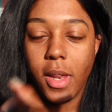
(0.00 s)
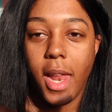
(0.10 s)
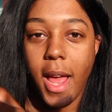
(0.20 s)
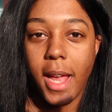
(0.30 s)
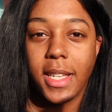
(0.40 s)

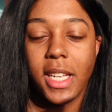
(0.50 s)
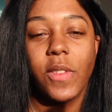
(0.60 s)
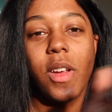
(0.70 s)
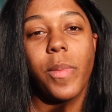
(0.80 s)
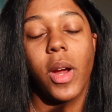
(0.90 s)
Like, it's a
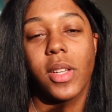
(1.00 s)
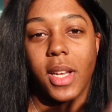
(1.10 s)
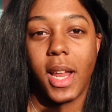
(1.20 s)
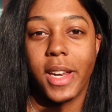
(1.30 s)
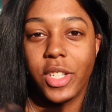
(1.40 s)
very
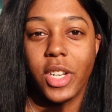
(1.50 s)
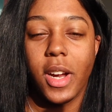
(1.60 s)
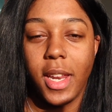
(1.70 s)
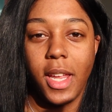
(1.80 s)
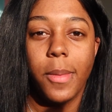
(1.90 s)
personalized
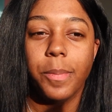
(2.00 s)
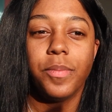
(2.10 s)
journey.